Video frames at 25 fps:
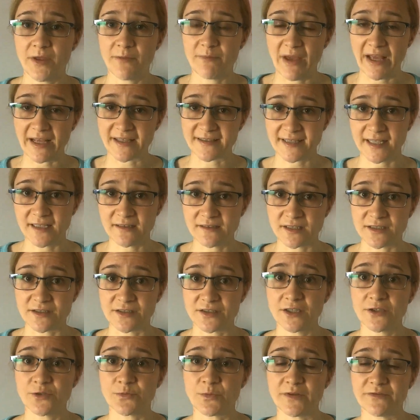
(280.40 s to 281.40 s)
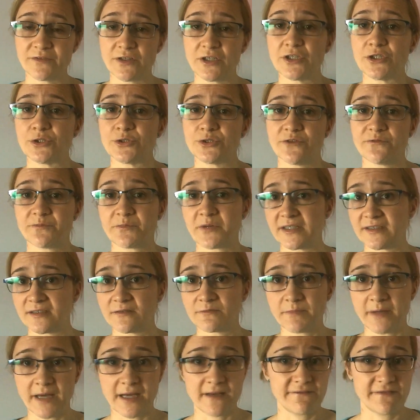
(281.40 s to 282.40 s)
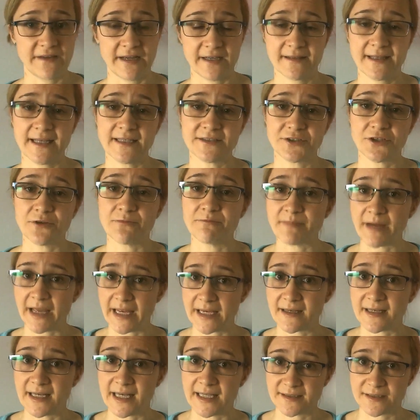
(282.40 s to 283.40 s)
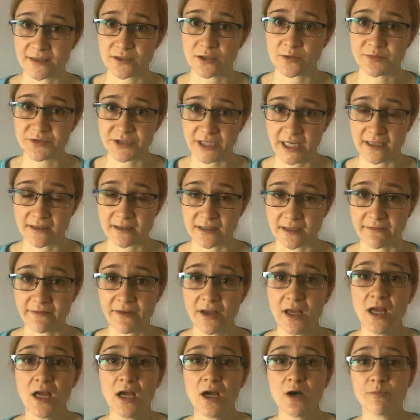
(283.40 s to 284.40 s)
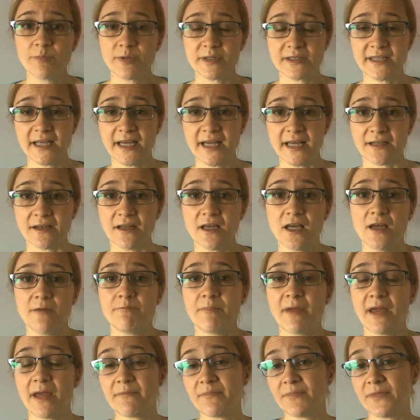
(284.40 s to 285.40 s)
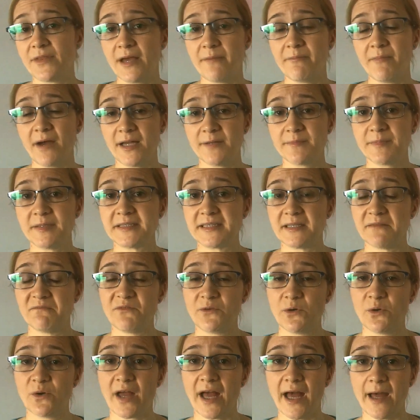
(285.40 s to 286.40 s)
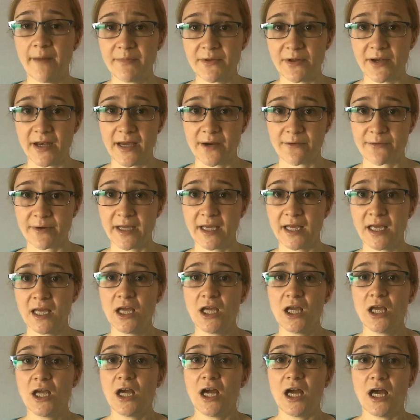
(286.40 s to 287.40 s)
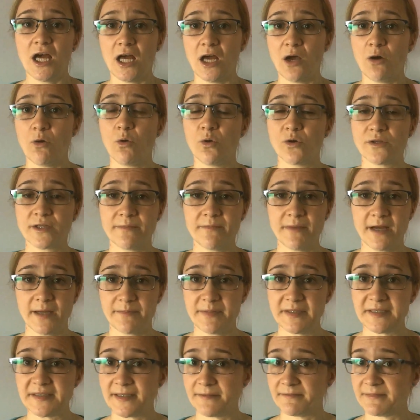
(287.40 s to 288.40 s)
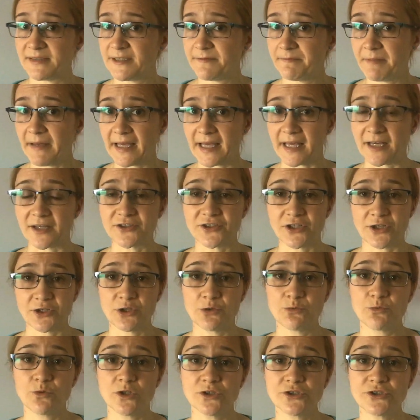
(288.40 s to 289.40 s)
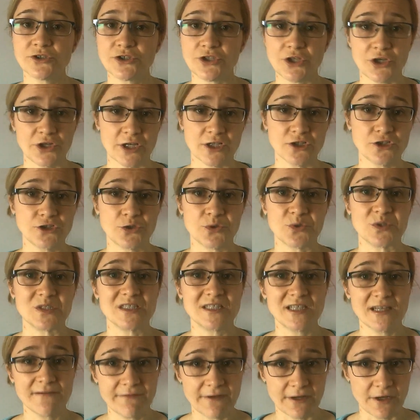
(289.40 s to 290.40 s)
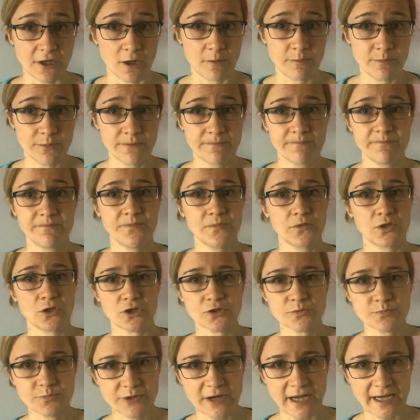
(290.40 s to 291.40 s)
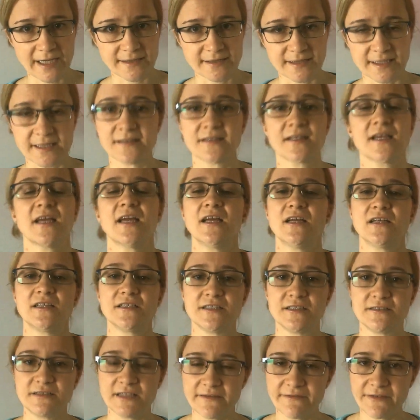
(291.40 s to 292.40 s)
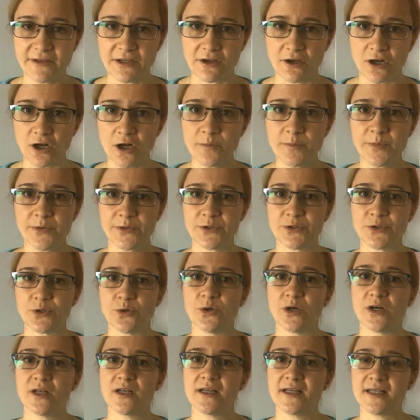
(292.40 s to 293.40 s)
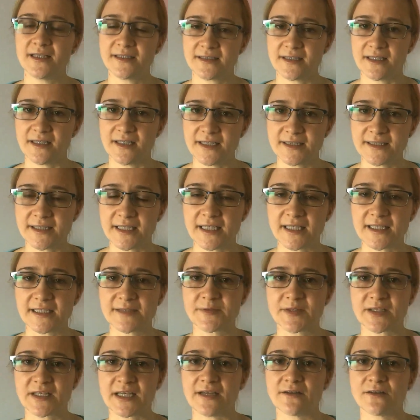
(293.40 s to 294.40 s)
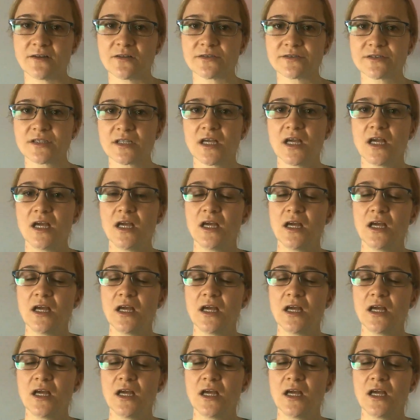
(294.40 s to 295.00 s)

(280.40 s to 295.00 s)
make sentences with the use of present perfect. That's your main lesson objective. But then there might be some vocabulary or there might be some speaking. So you want students to develop, not practice, develop your listening skills,